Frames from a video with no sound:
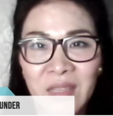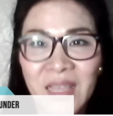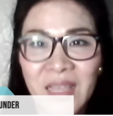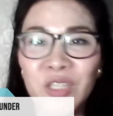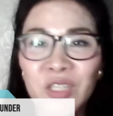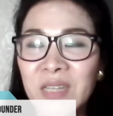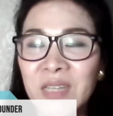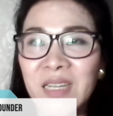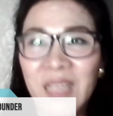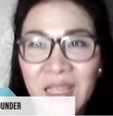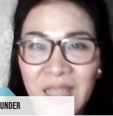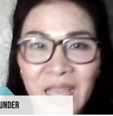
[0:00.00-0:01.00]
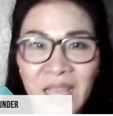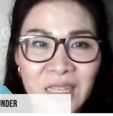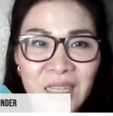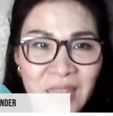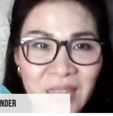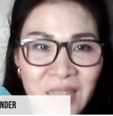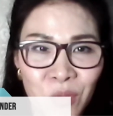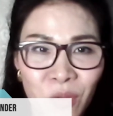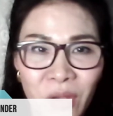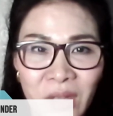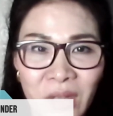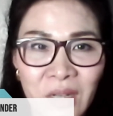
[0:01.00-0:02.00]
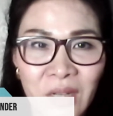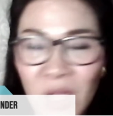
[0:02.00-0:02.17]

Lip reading: that students can get in Taiwan